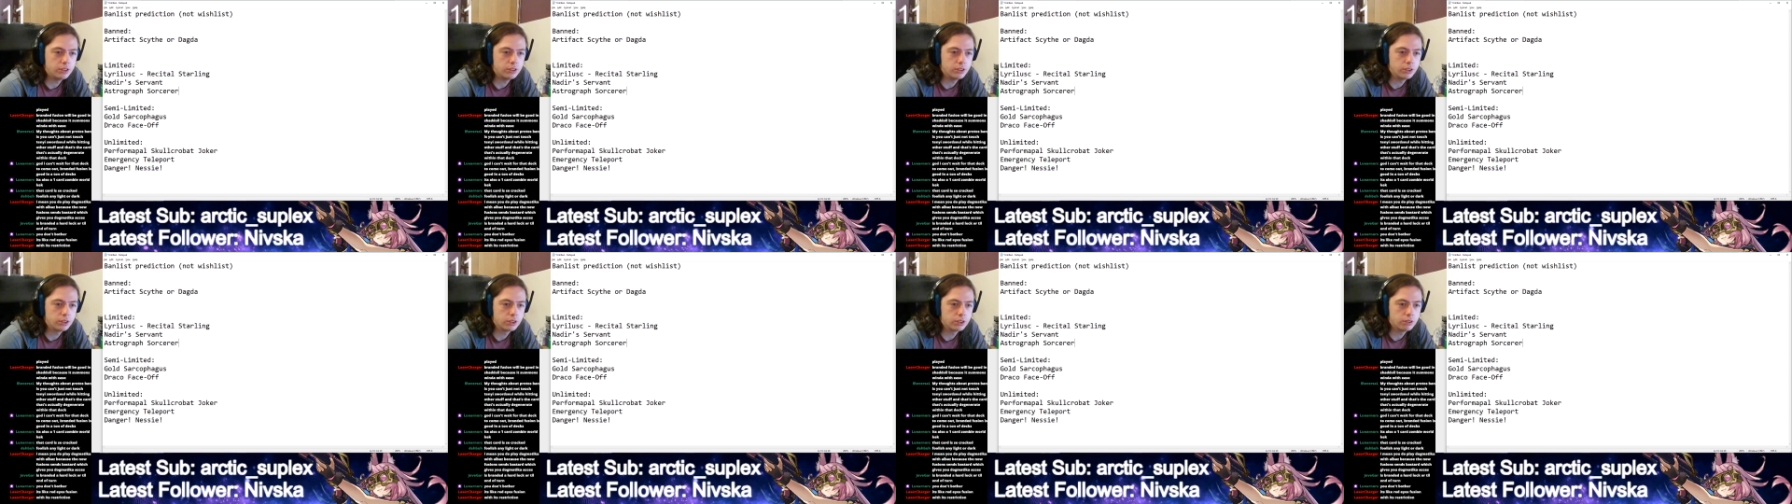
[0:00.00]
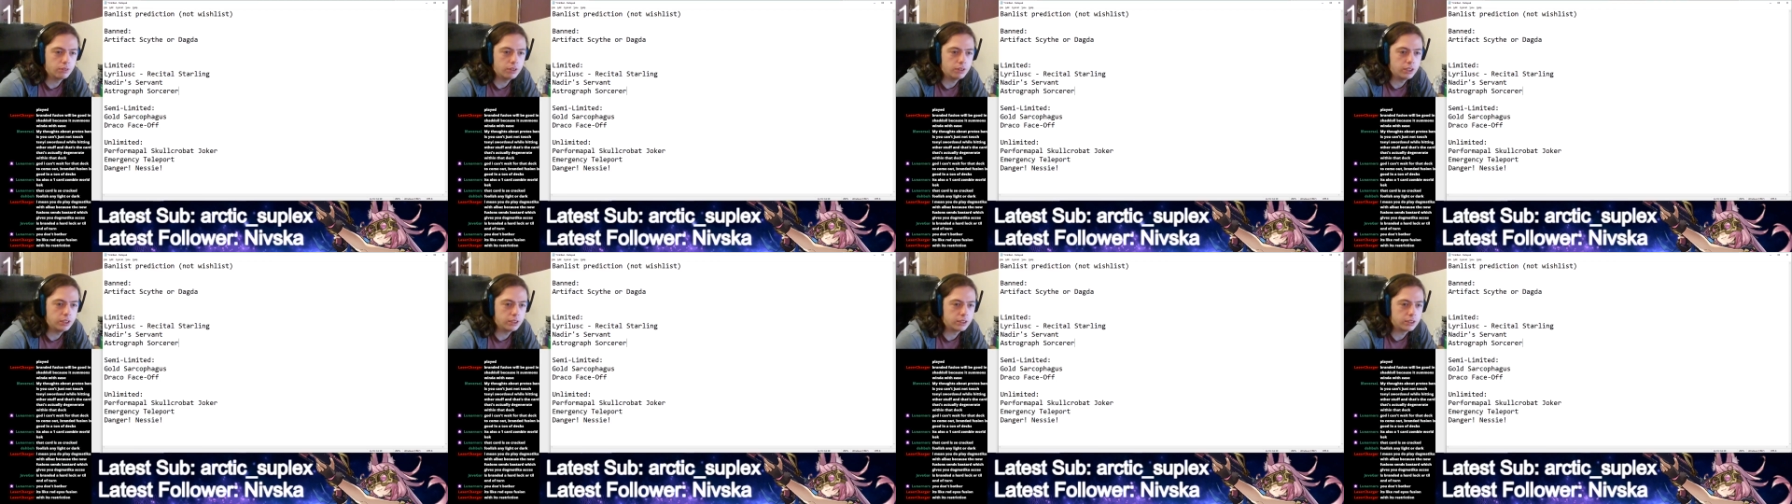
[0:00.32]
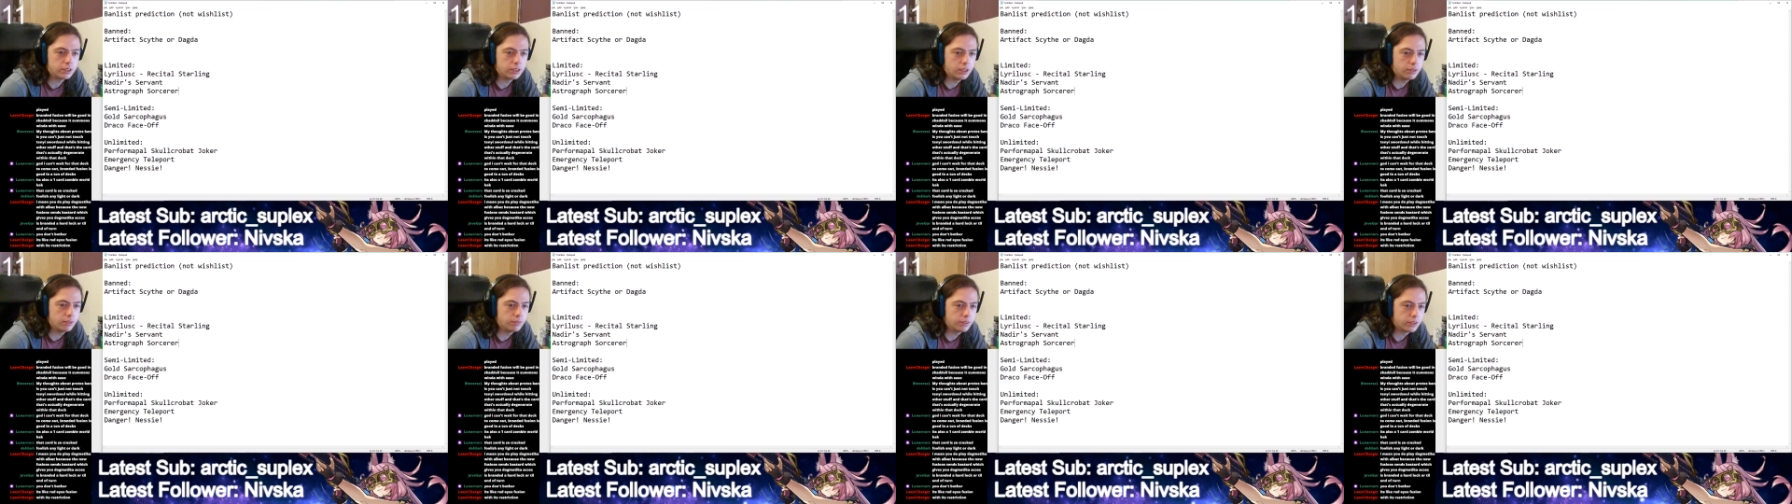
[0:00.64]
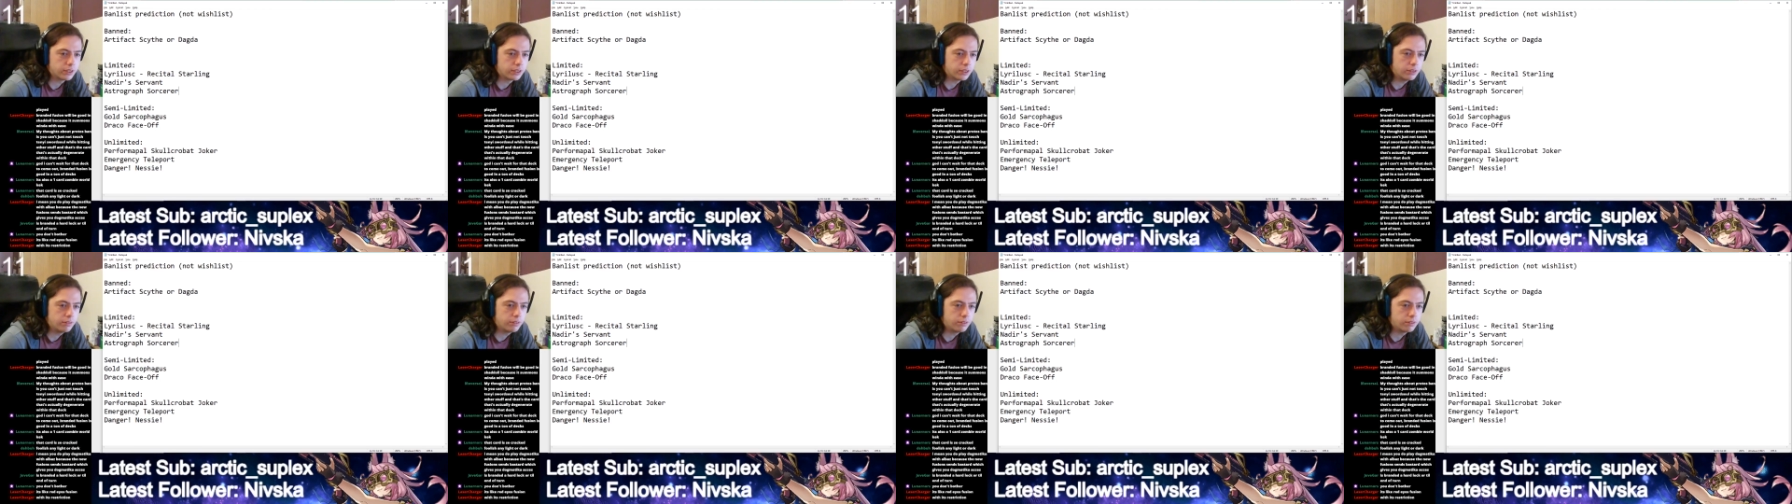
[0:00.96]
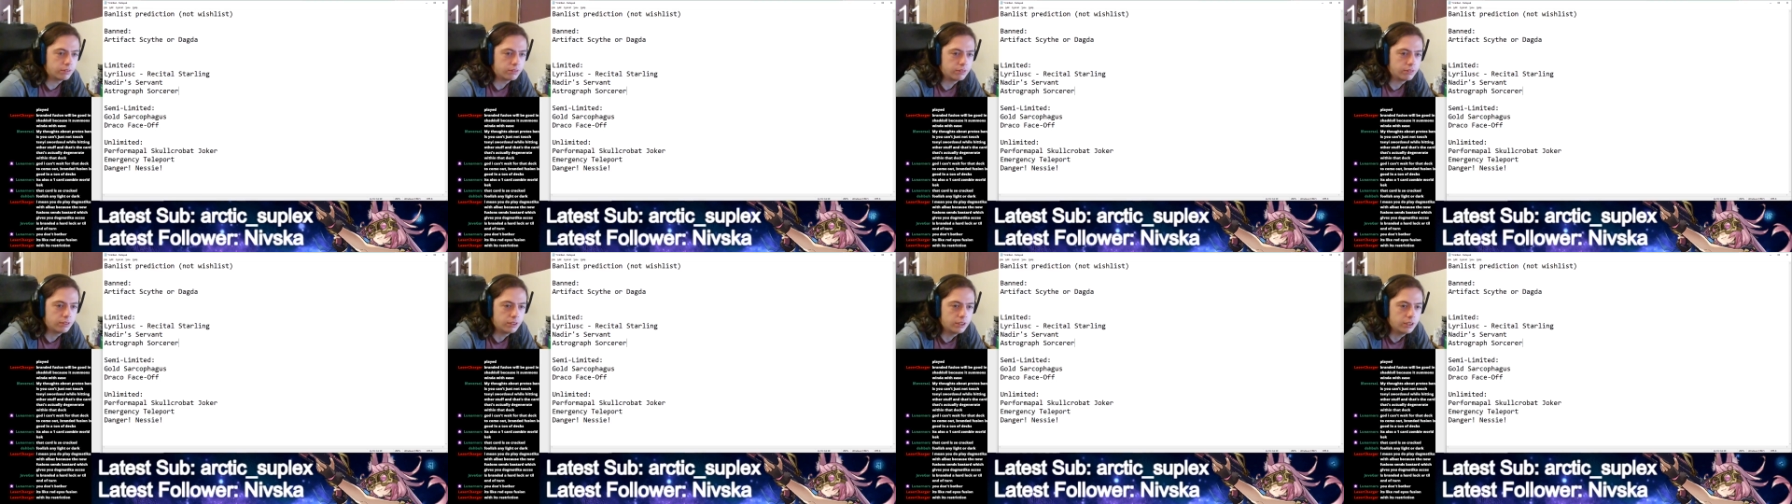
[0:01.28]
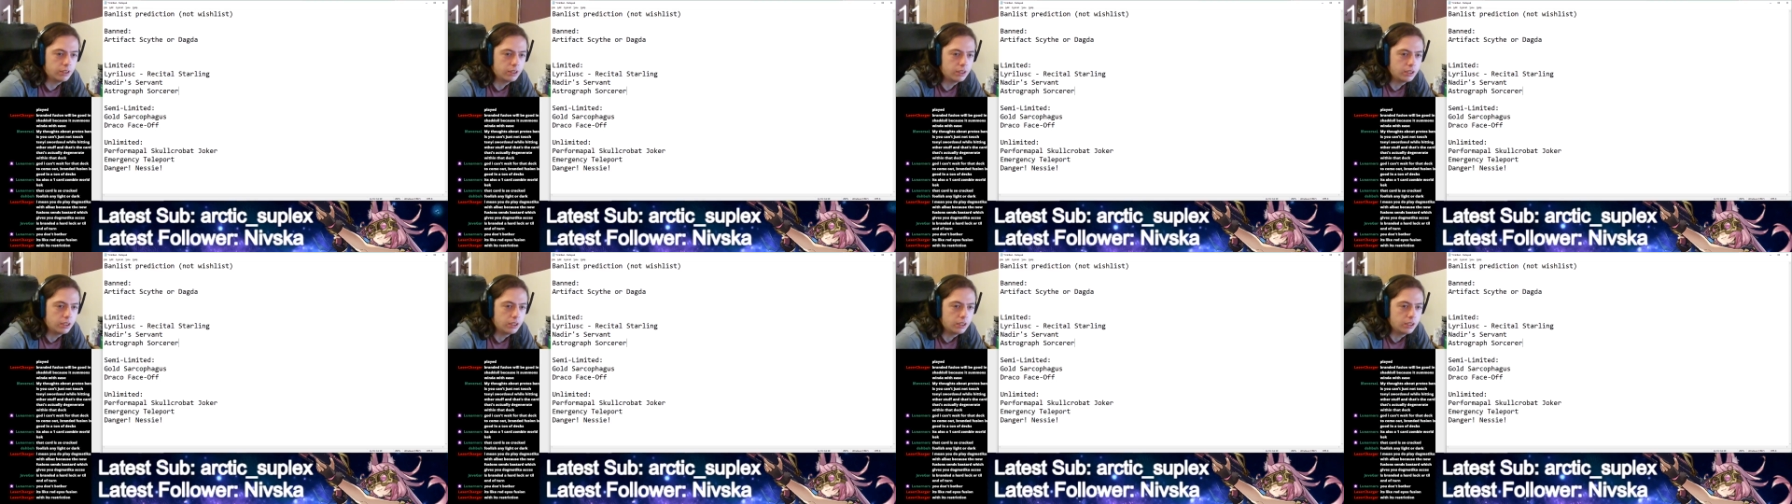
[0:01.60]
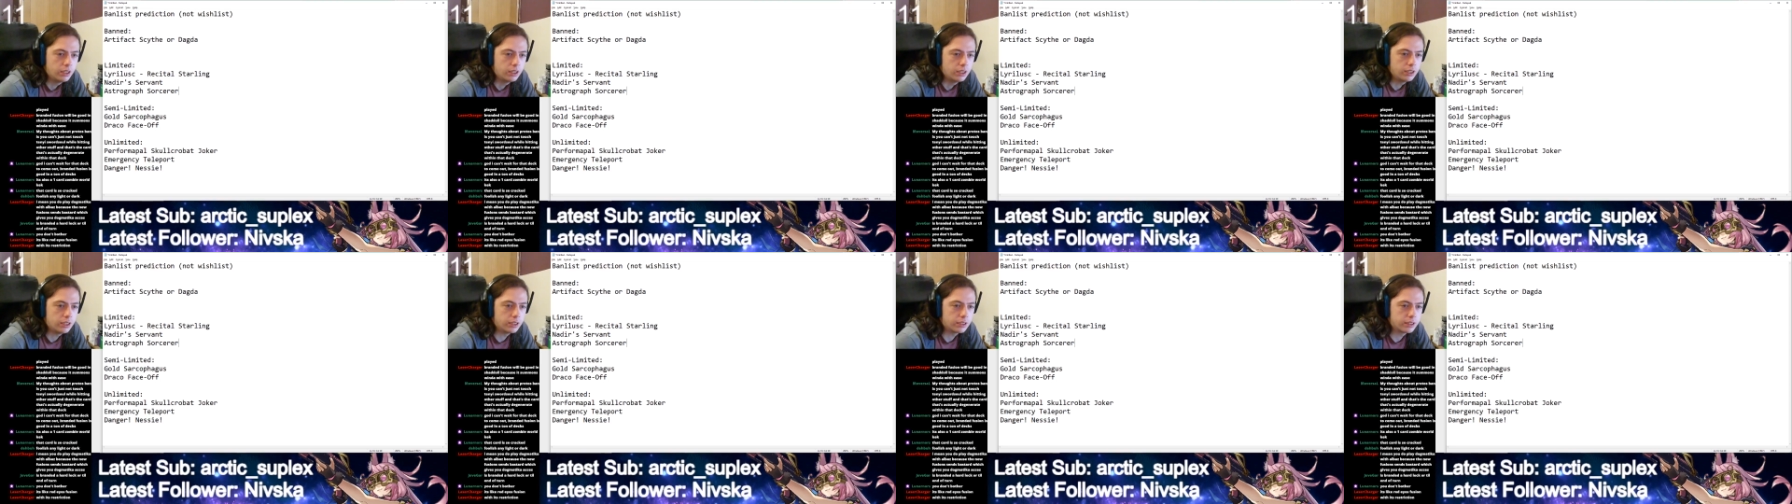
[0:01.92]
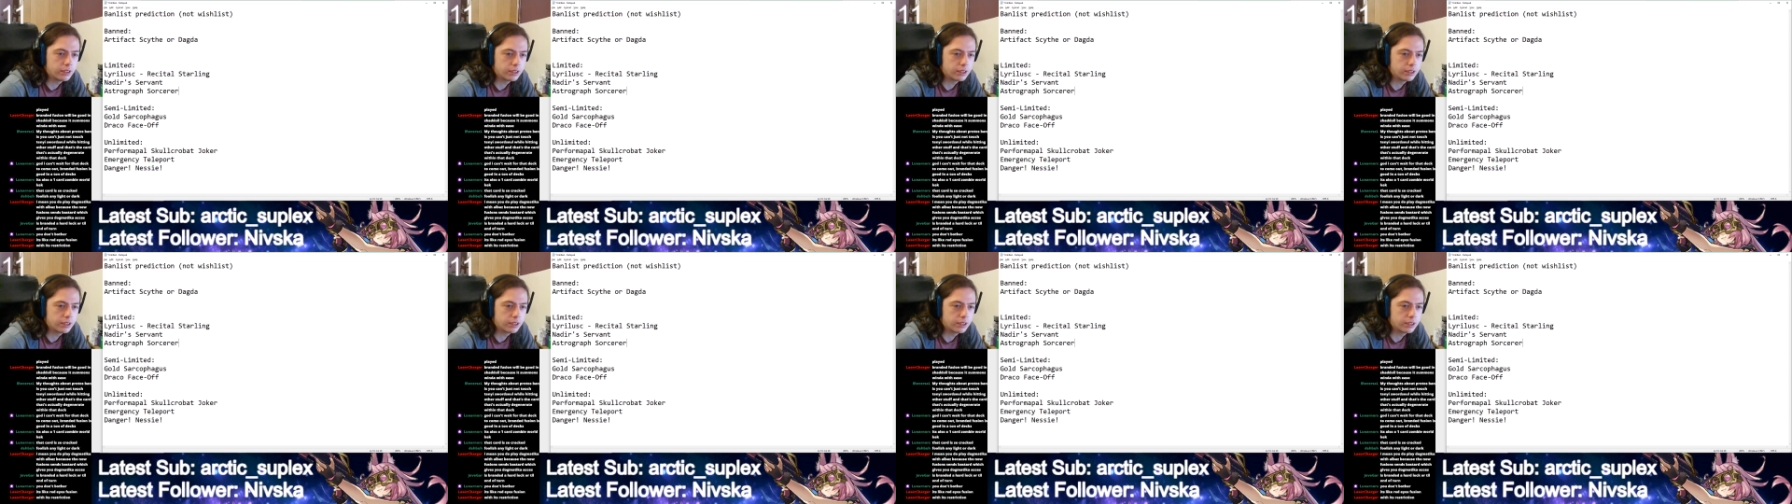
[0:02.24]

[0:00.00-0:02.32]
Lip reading: so I hate enough stuff. And that's